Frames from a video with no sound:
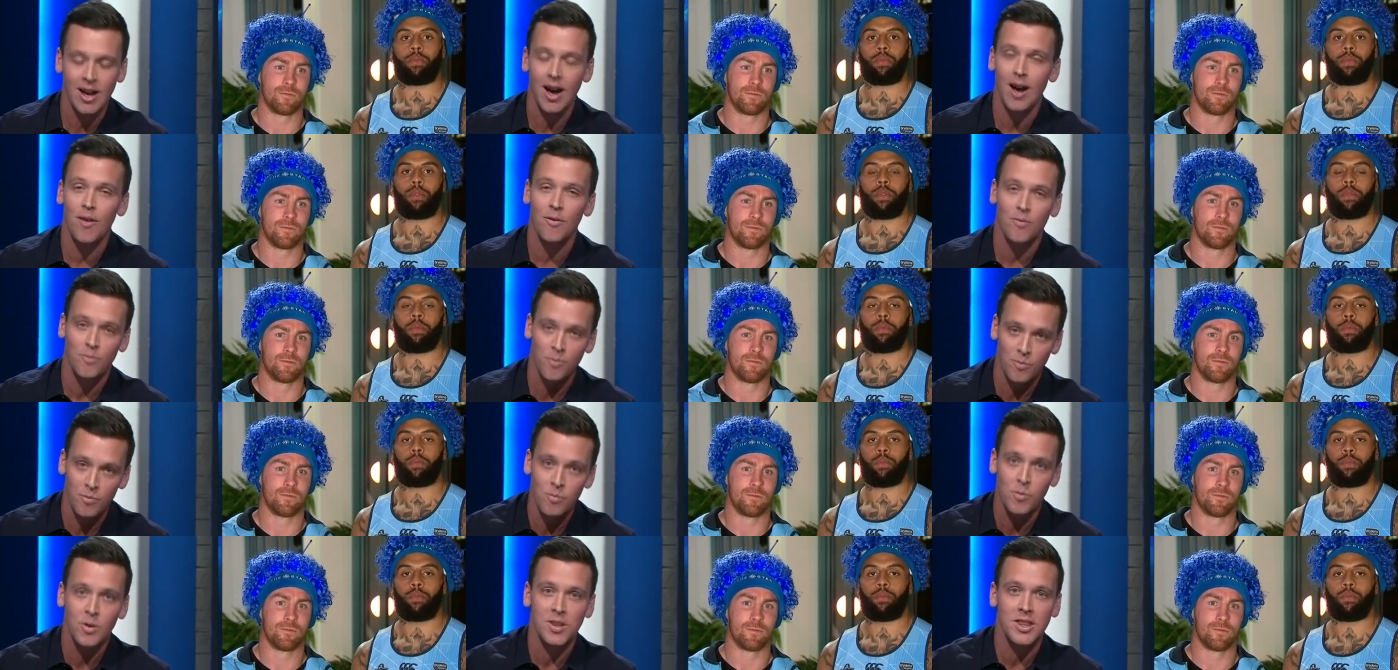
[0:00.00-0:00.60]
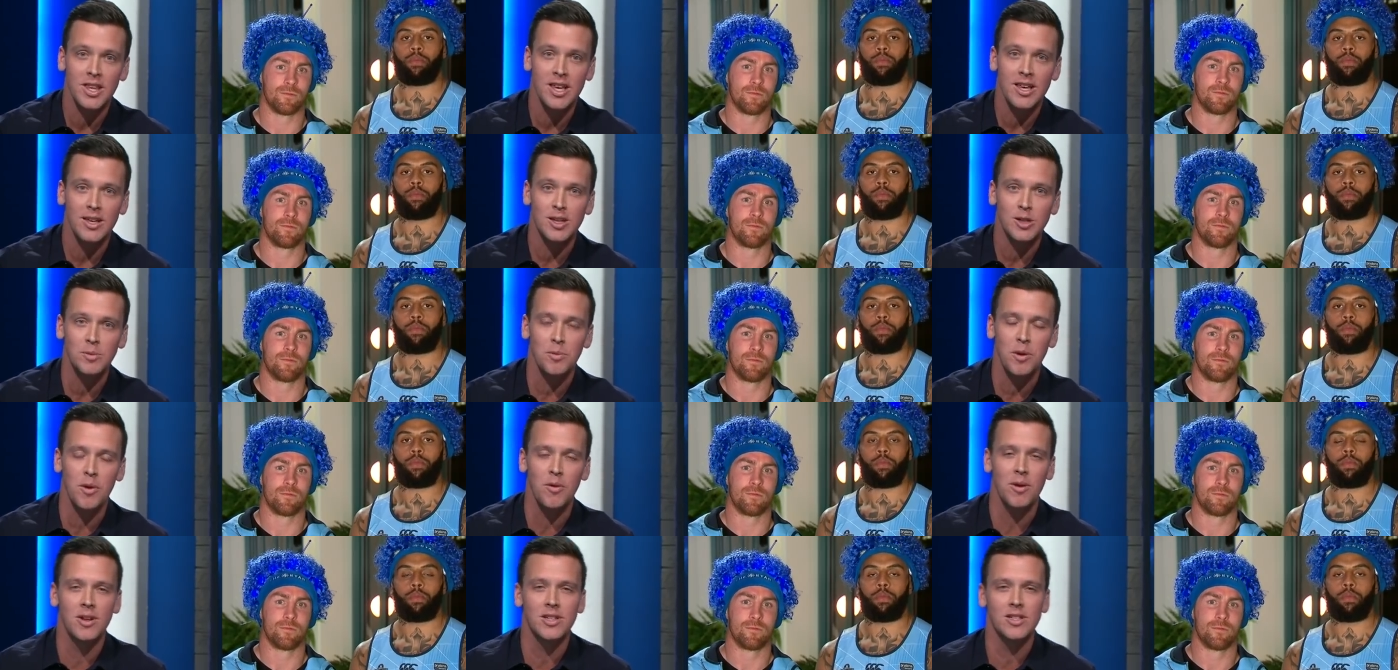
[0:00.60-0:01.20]
Speaker 1: uh, with the
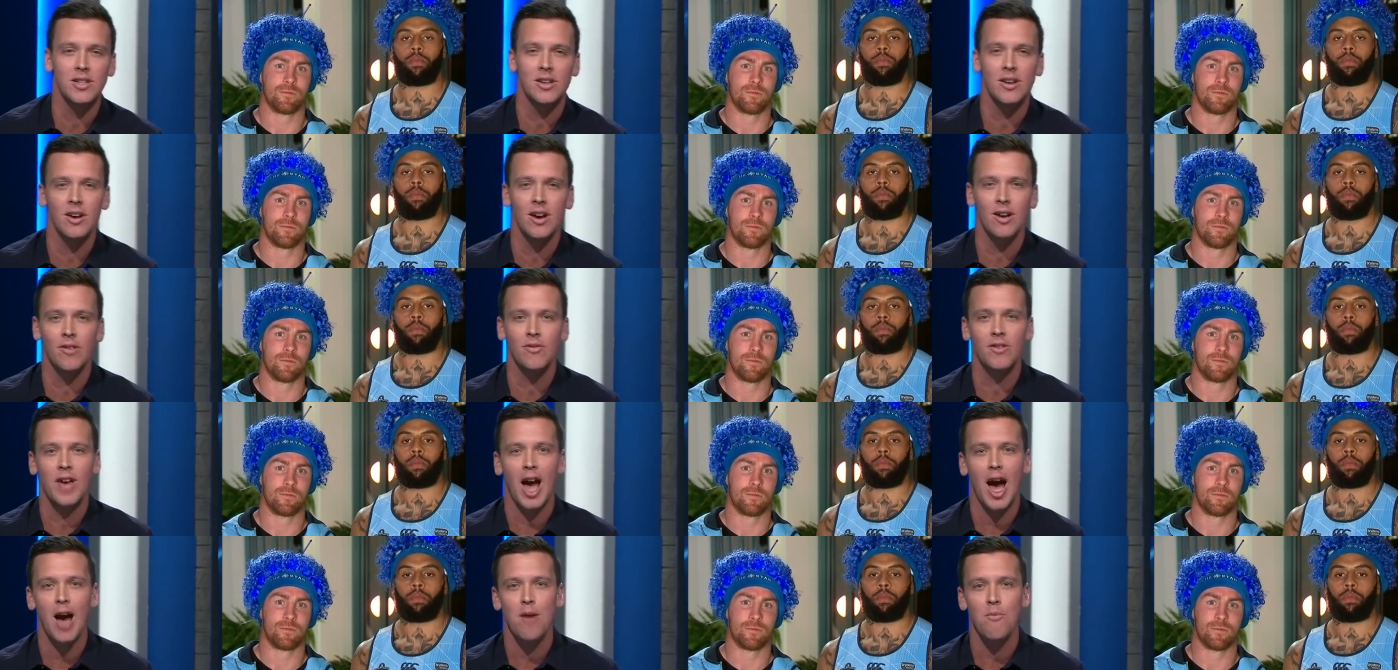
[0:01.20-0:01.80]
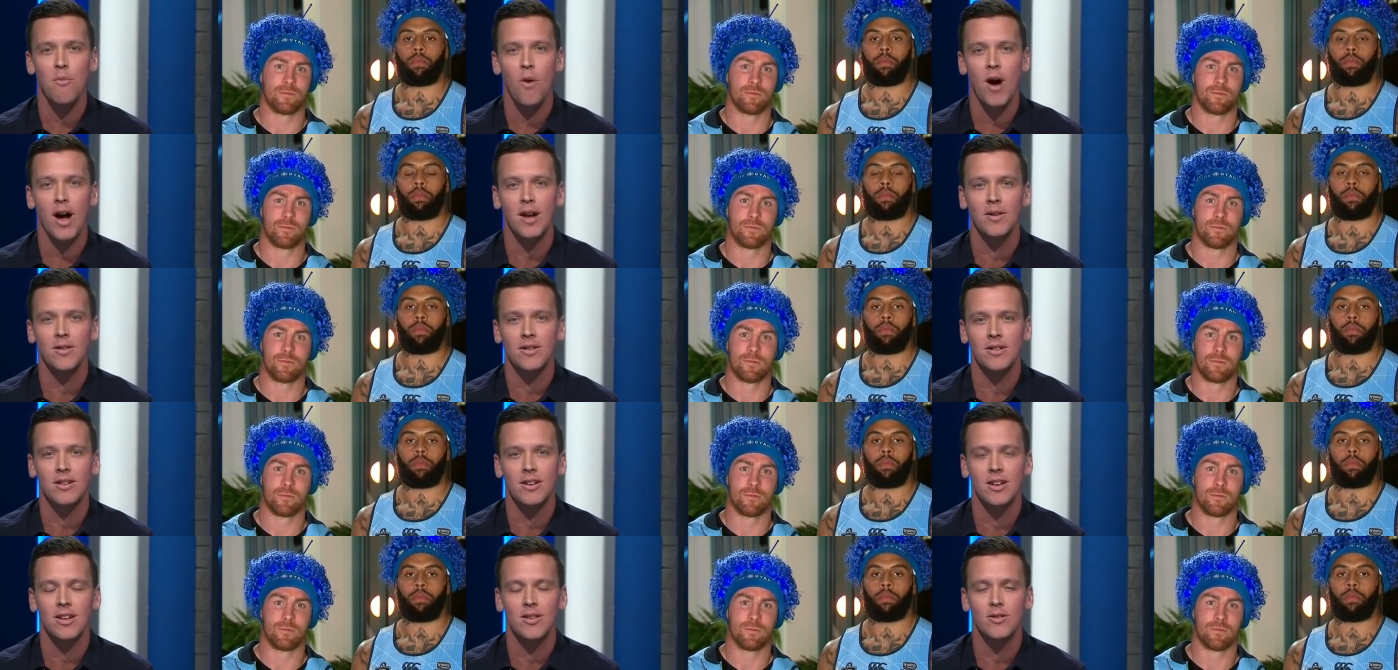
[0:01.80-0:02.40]
experience of game one,
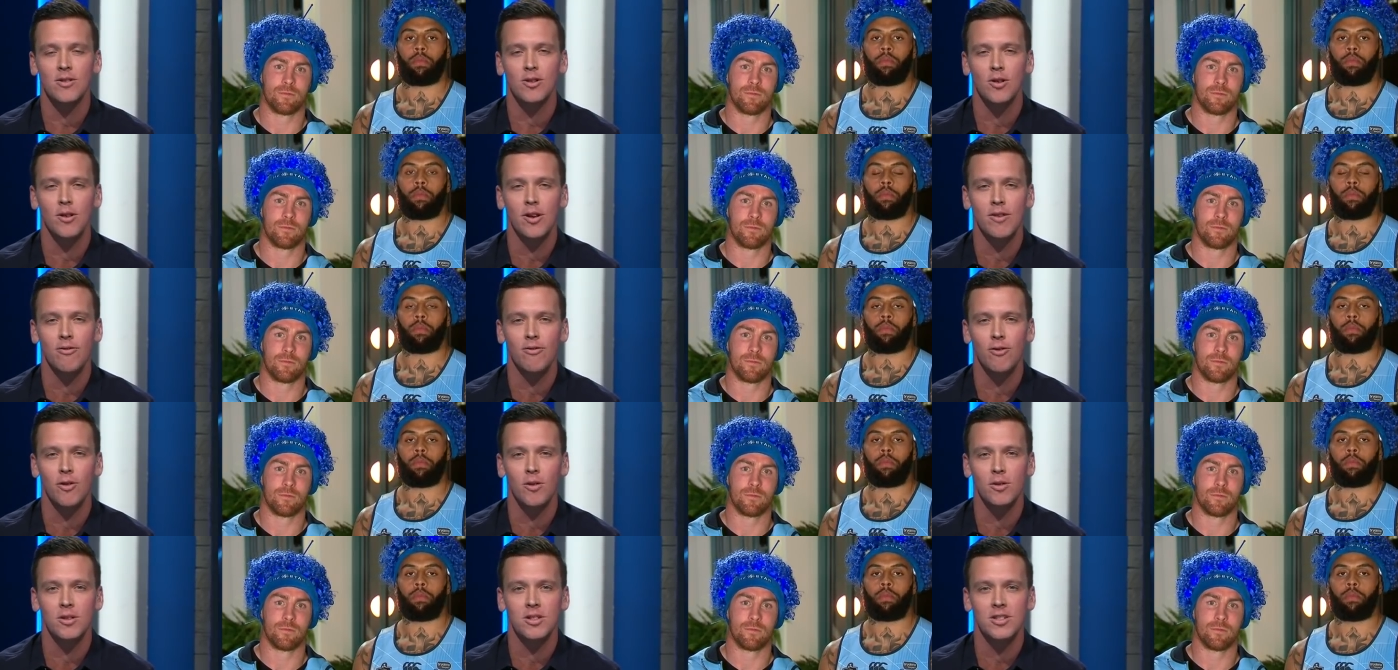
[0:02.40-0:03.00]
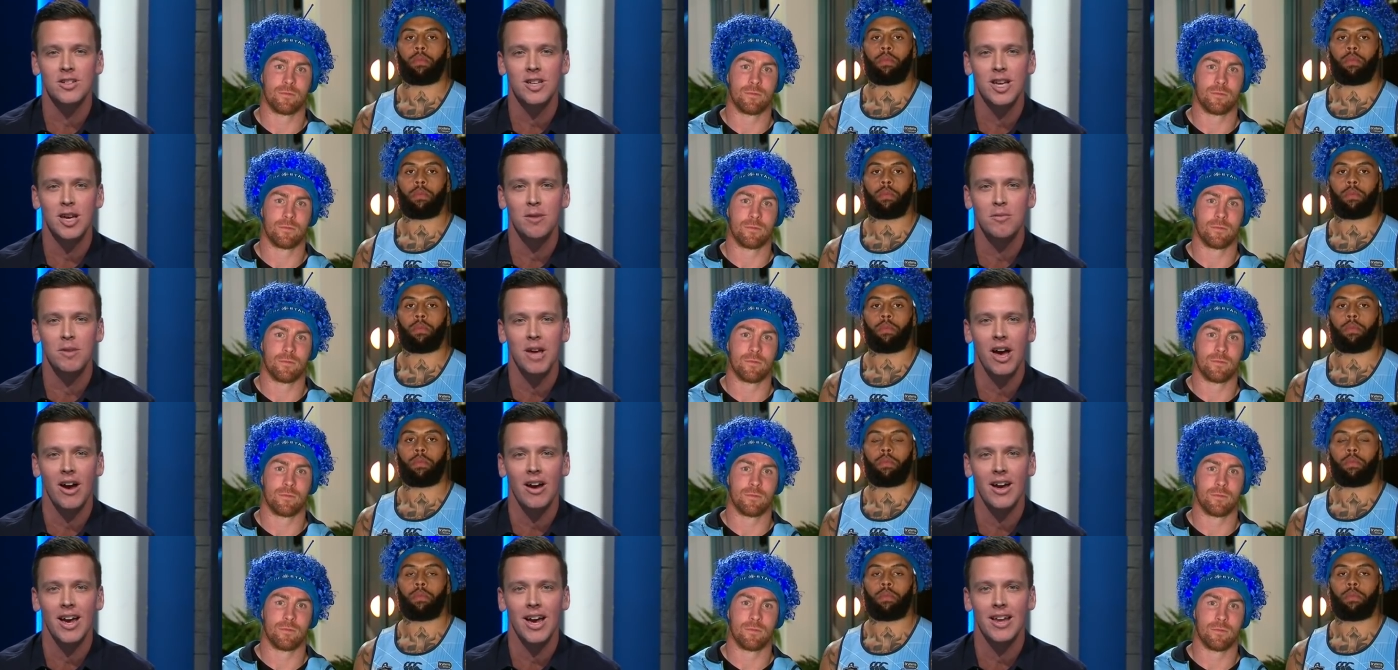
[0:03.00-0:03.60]
uh, looking forward to seeing him
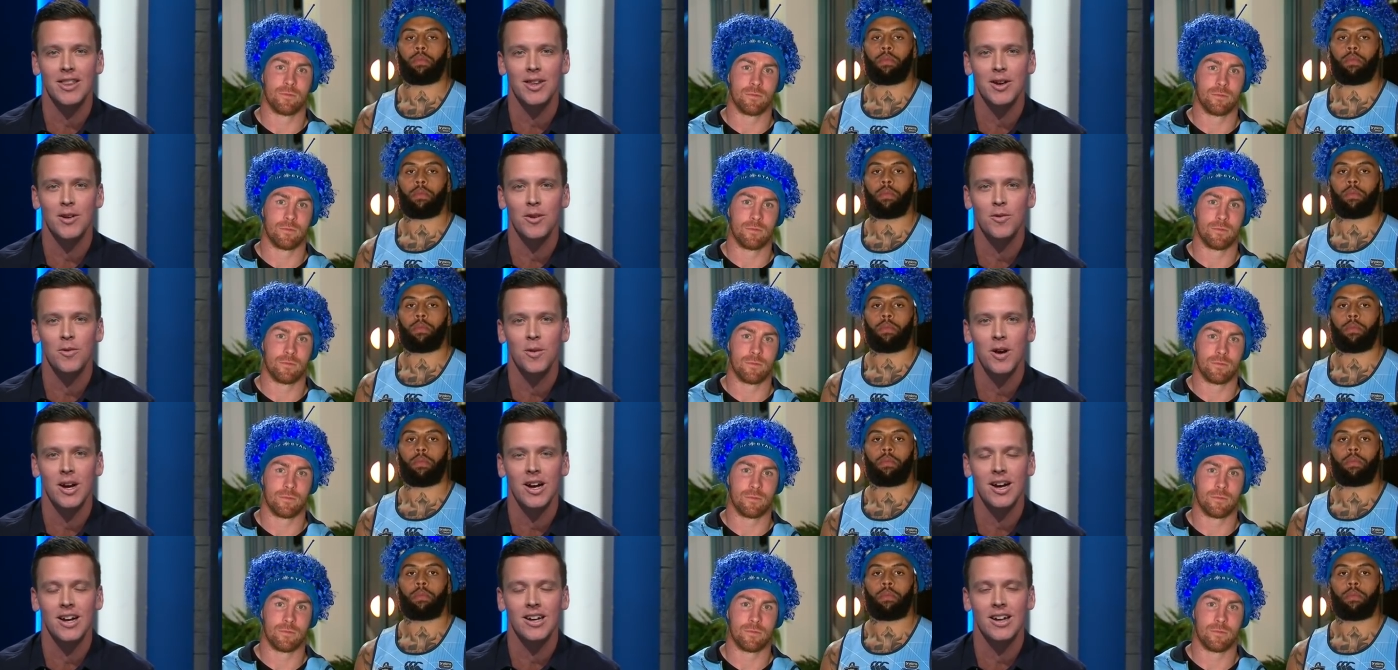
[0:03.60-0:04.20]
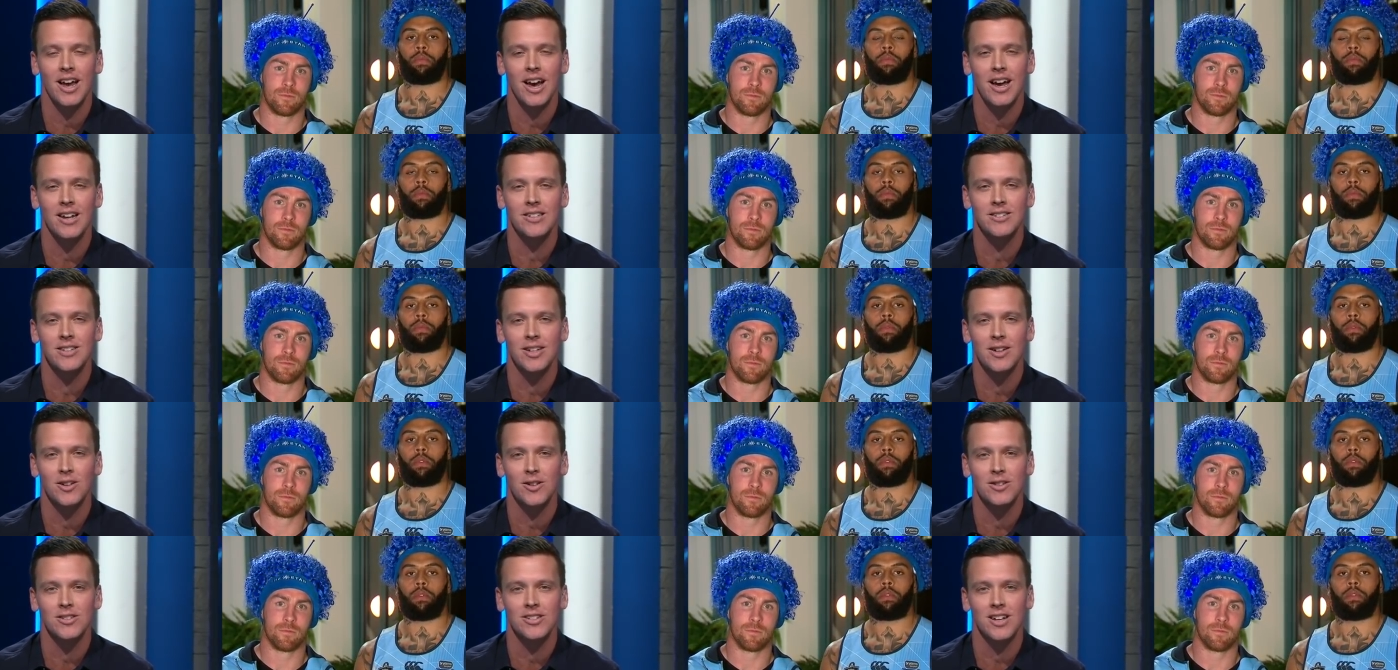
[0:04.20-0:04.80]
going out there uh, at
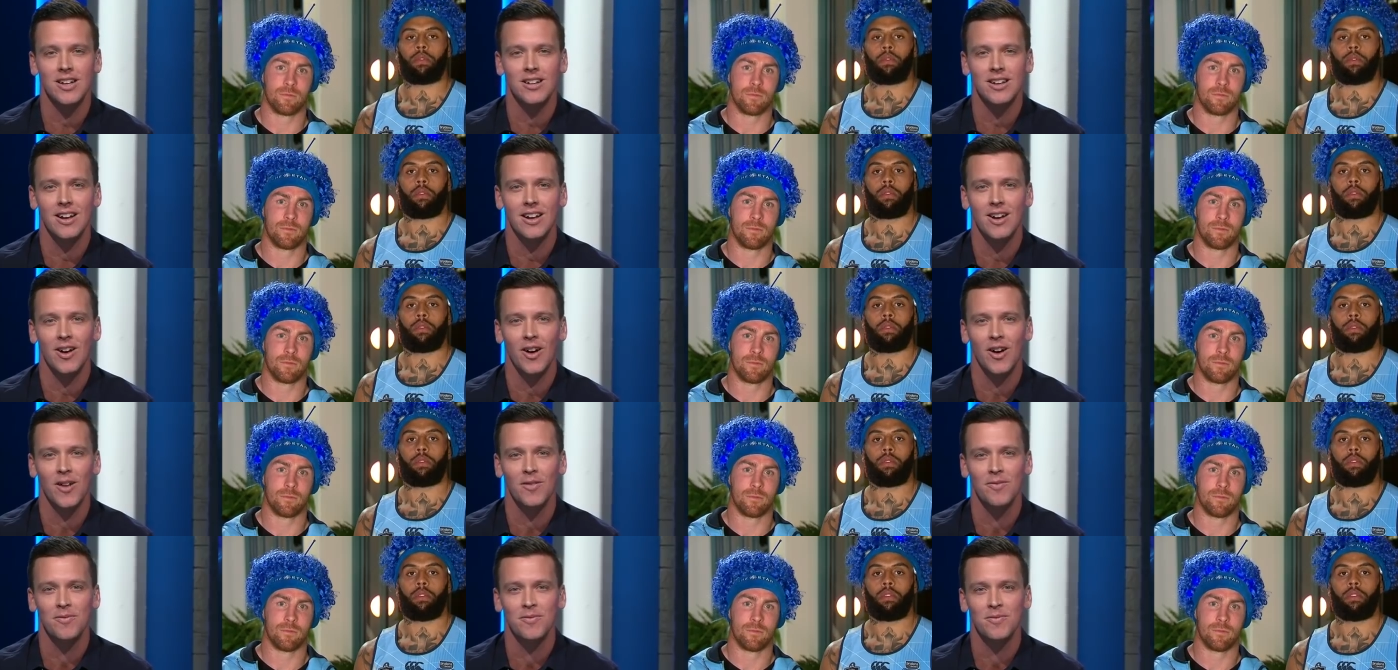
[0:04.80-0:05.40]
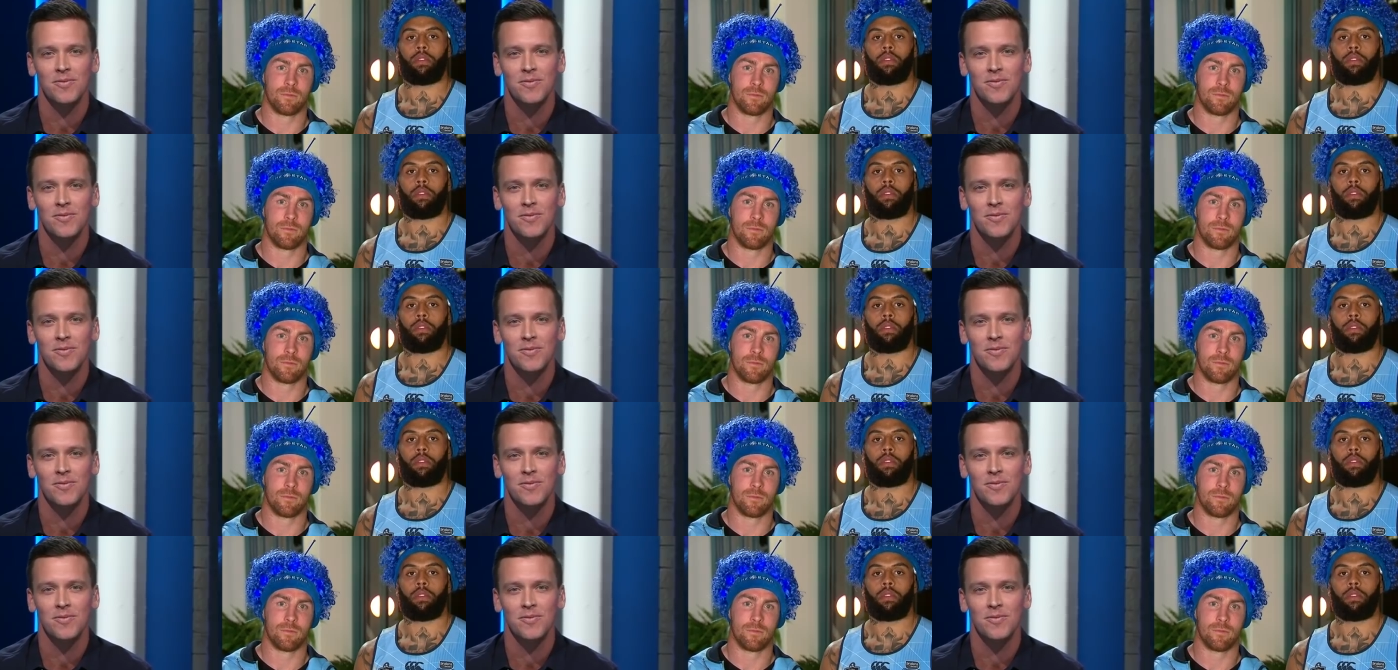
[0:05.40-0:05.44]
ANZ on Sunday night.